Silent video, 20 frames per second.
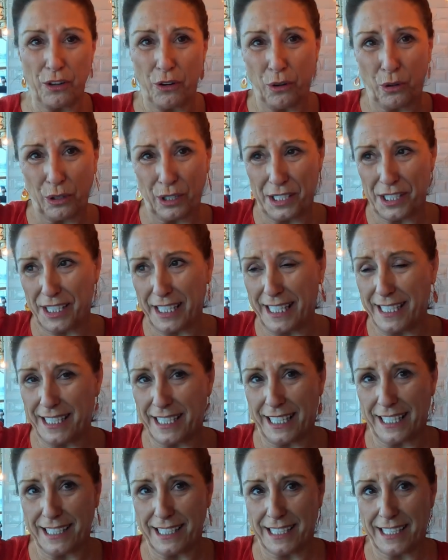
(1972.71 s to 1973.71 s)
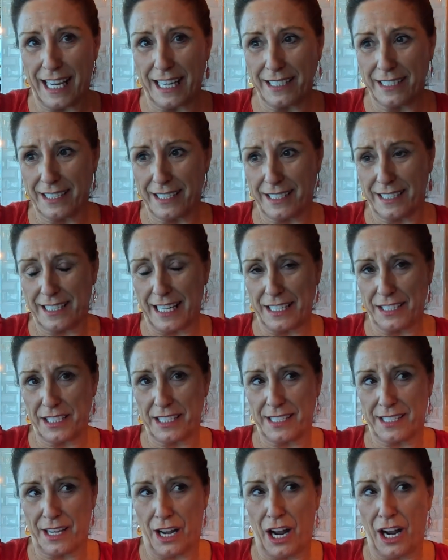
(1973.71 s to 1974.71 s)
All the seating's set
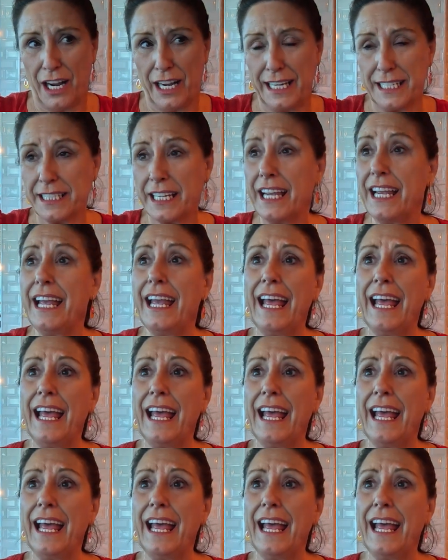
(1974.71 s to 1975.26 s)
aside.